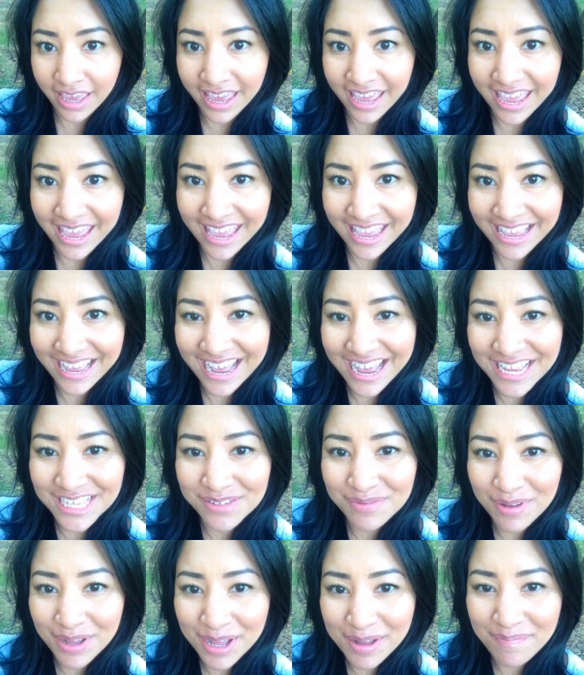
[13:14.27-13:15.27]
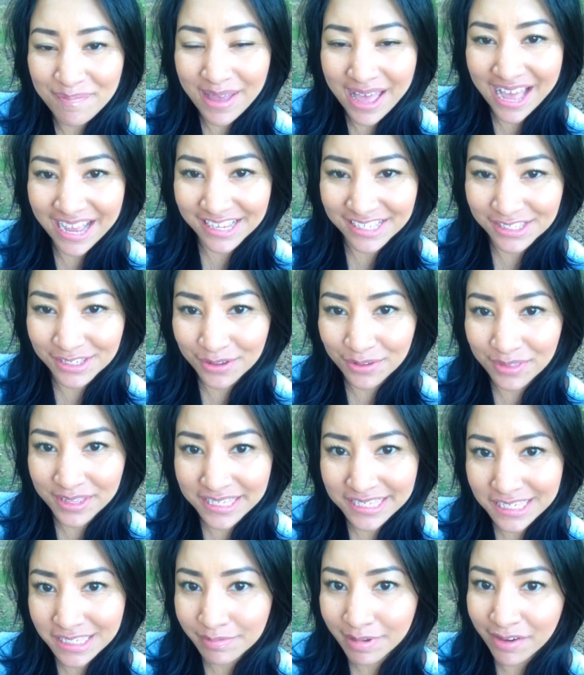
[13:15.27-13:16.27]
Hey guys, welcome back. So
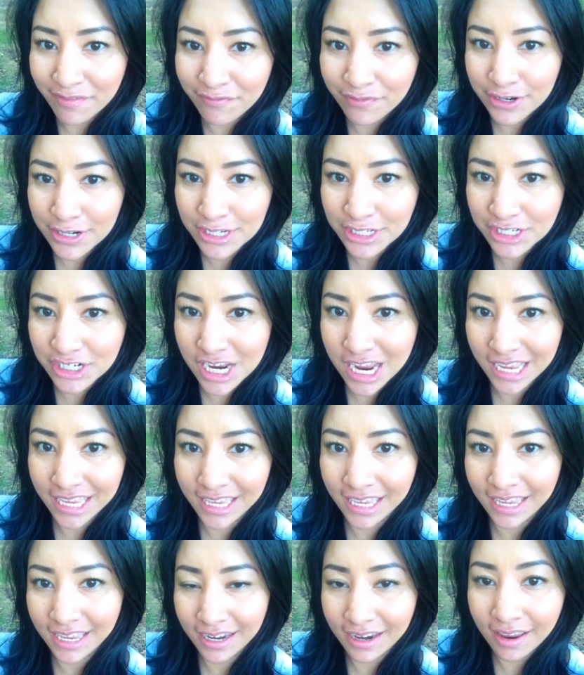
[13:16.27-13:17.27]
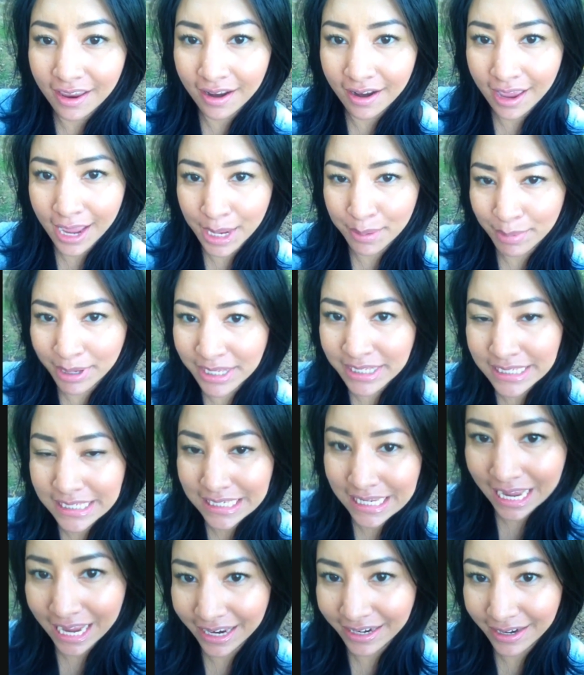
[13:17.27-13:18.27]
this is my first check-in, and I'm
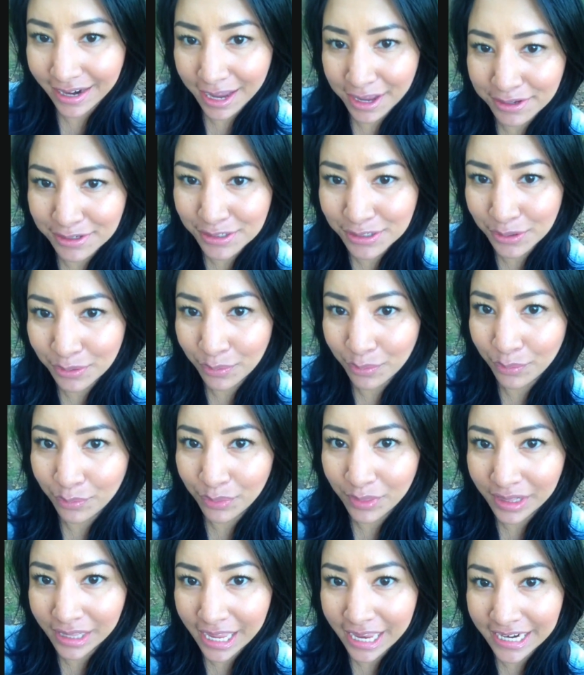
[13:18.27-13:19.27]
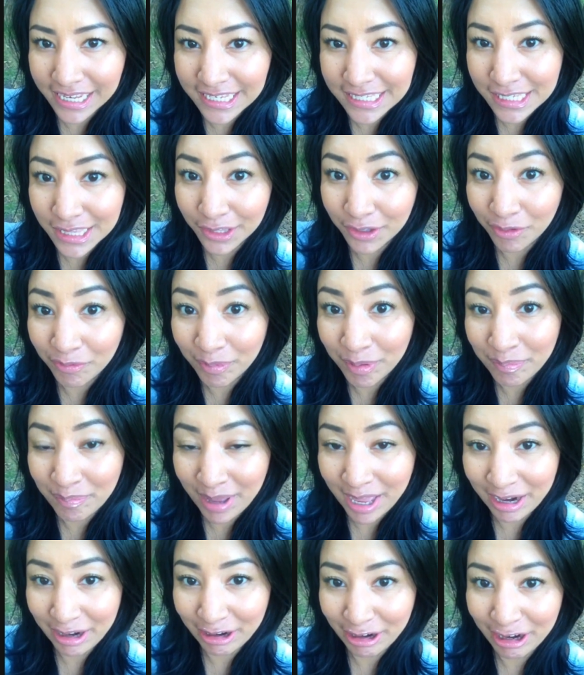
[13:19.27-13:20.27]
outside now, so the lighting is a little bit
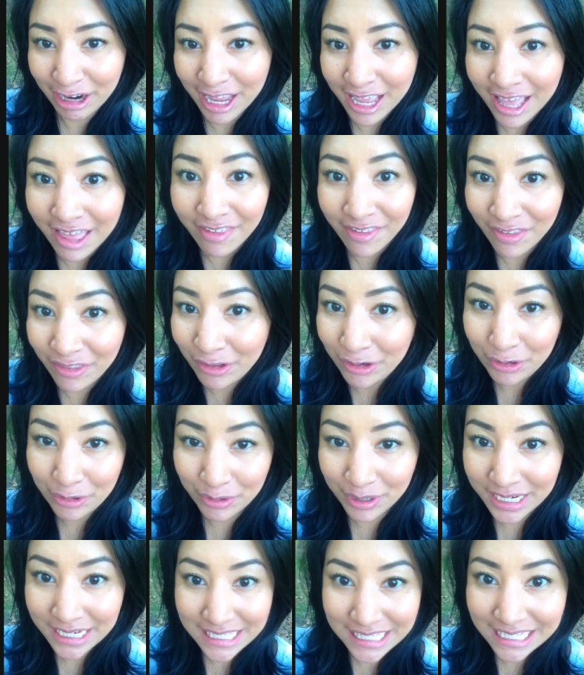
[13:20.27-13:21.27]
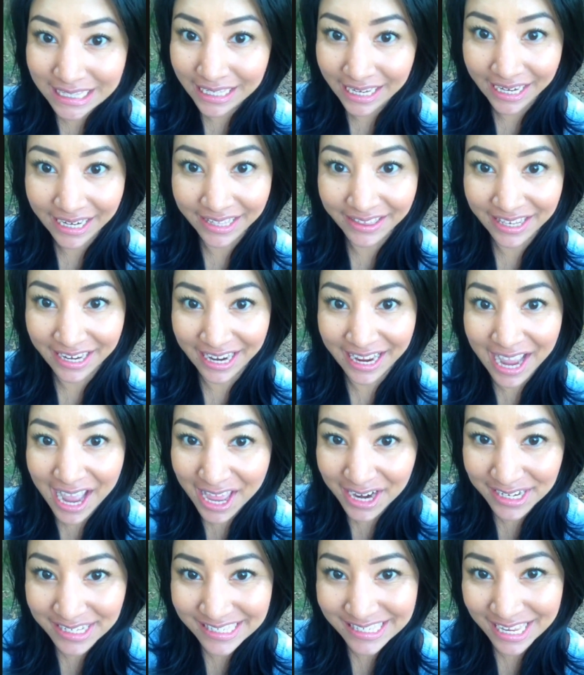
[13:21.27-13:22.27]
better than the crazy lighting that I had
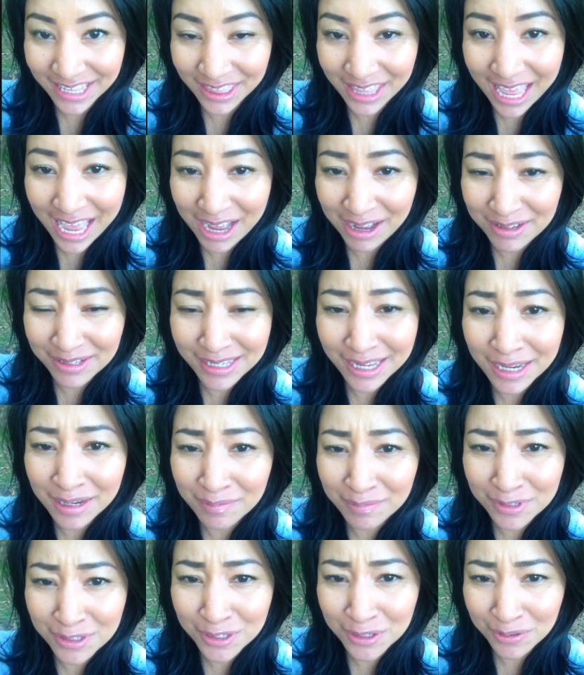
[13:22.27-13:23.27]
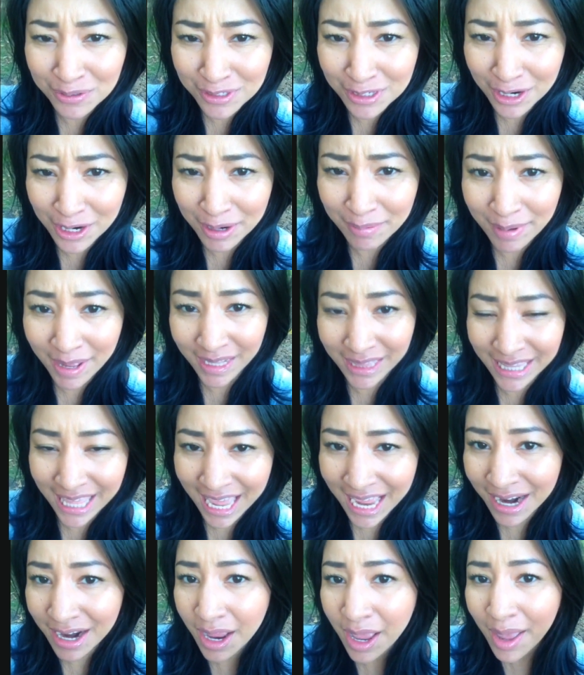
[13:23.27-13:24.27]
inside the house. I am so sorry about
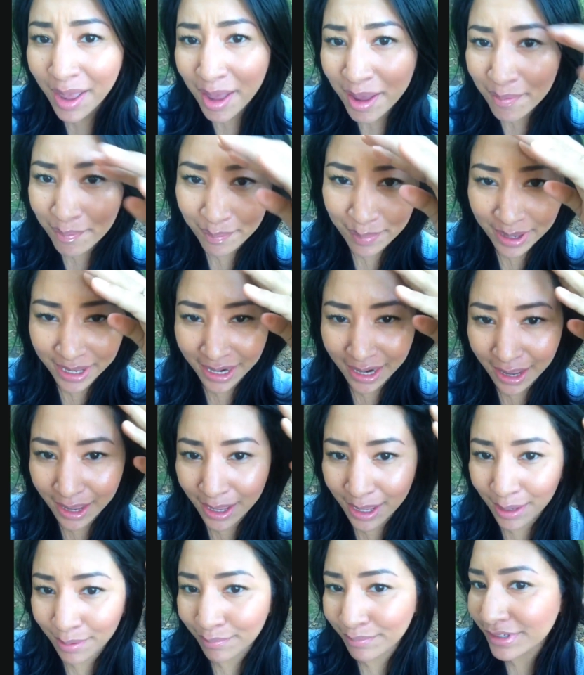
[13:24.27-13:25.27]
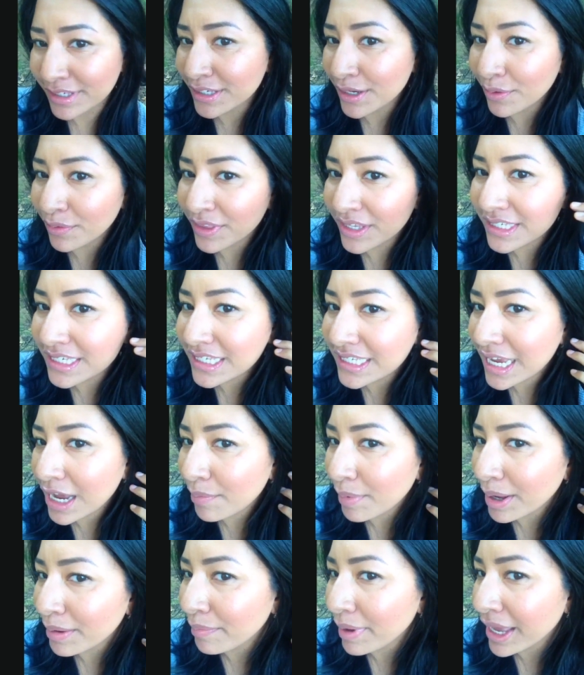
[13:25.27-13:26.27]
that. But so this is how
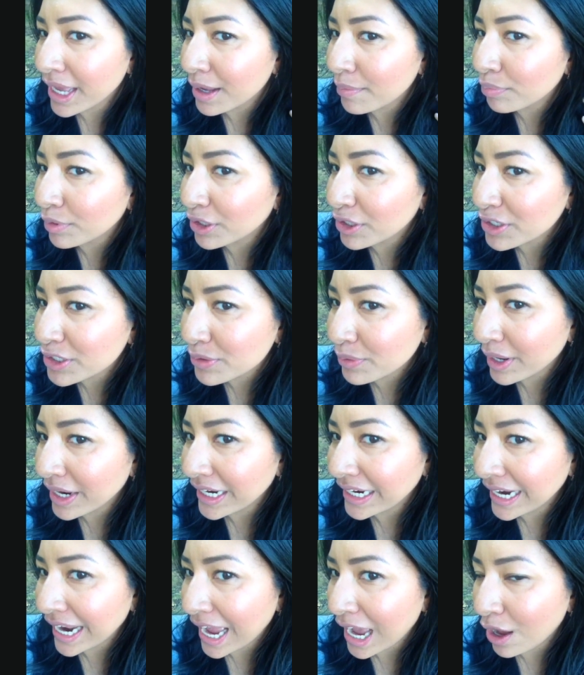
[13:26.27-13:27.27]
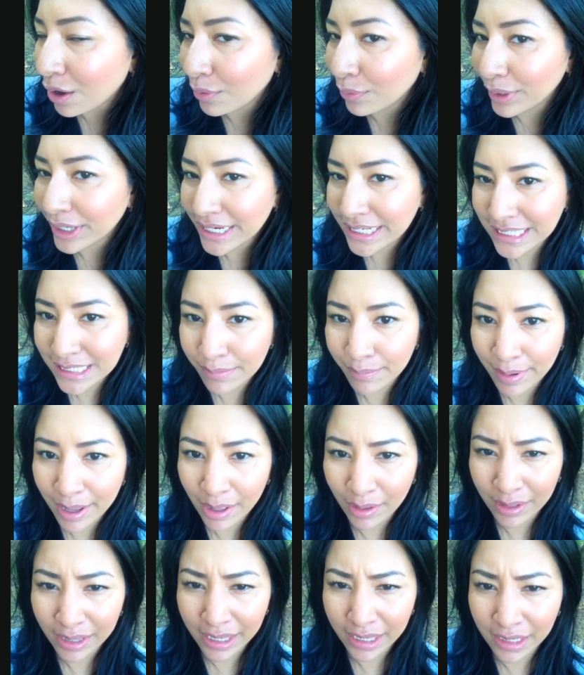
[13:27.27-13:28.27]
my makeup looks right now. It's
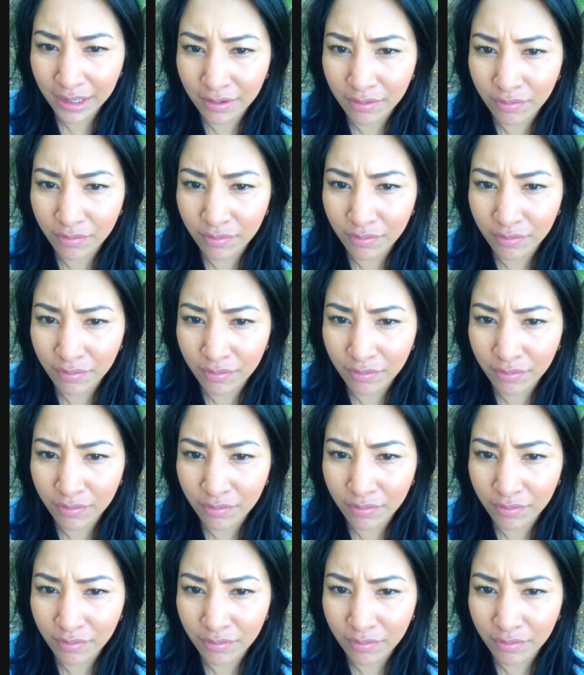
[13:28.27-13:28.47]
about like,